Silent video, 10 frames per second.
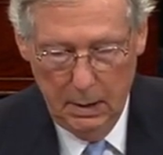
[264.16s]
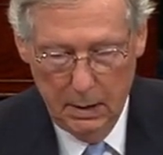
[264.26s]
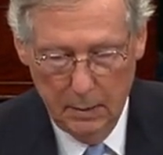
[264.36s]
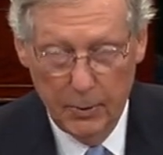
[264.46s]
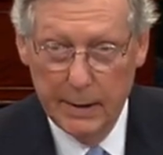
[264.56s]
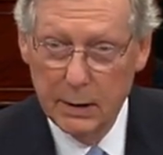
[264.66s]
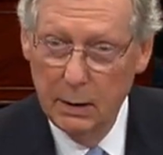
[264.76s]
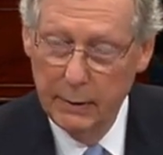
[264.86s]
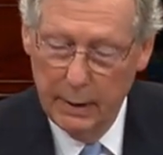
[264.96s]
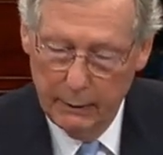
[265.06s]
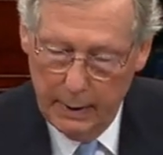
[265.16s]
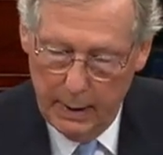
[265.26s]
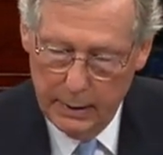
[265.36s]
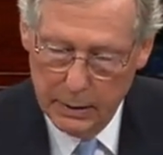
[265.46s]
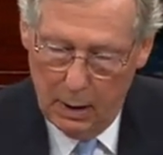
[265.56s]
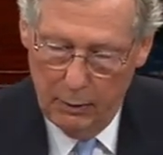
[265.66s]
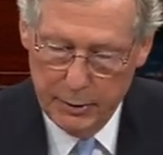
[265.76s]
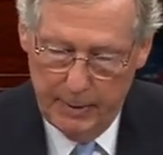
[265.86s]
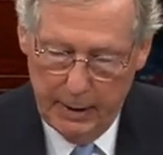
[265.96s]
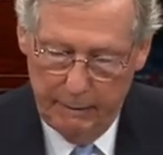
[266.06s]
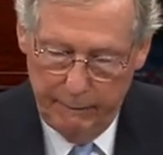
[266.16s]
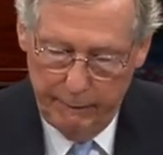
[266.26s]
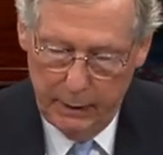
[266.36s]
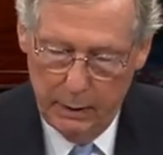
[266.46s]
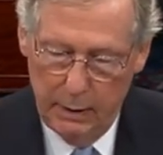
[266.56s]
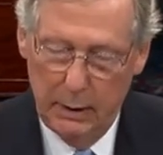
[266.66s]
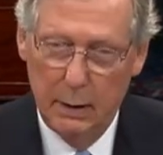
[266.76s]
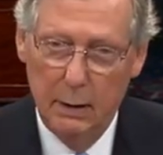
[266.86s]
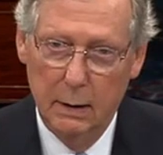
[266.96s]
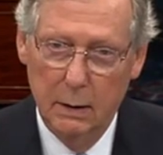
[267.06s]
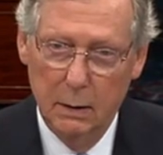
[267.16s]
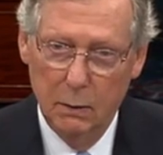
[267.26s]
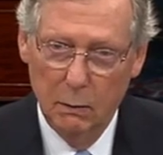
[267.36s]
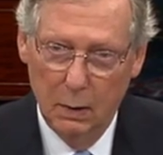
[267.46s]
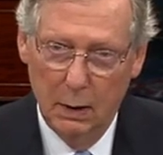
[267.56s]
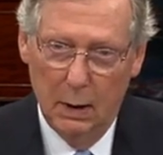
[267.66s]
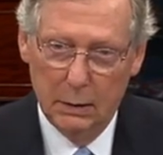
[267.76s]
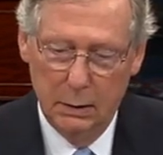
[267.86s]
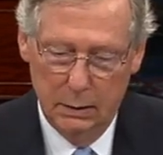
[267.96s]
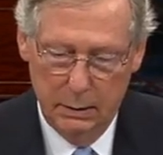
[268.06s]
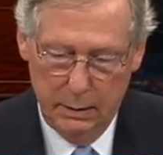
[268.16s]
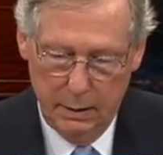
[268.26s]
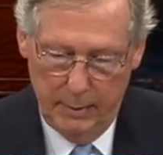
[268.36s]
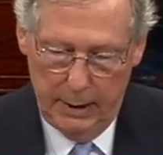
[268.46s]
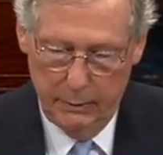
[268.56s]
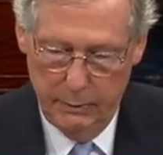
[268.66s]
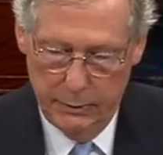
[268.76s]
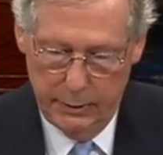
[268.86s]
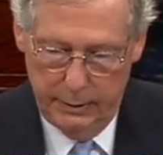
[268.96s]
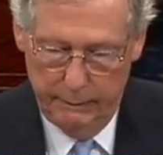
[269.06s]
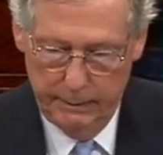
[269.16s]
The president, on the other hand, has always been a very reluctant commander-in-chief.